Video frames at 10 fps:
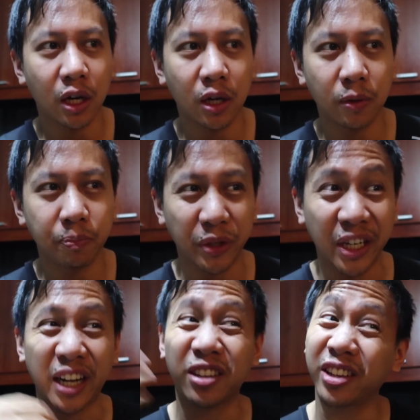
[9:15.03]

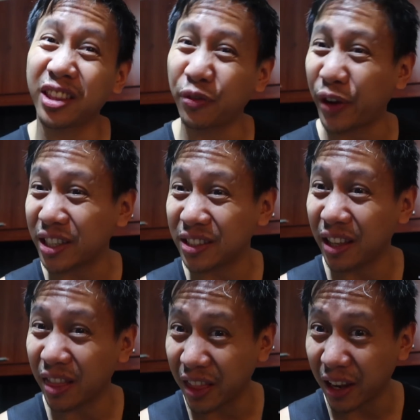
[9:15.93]
And I could get the
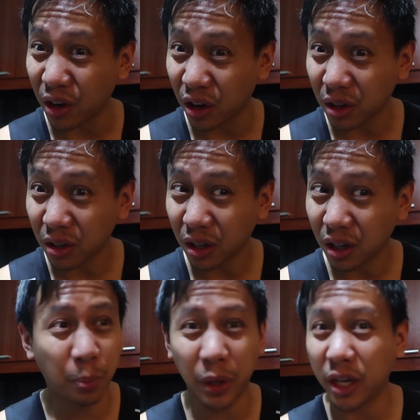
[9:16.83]
vaccine there,
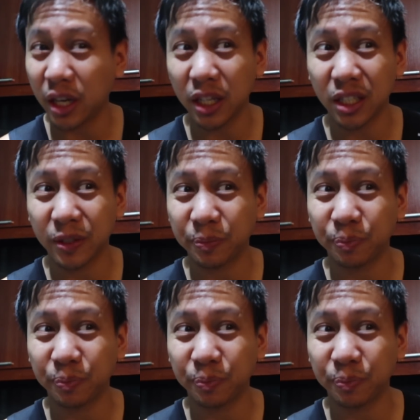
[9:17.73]
but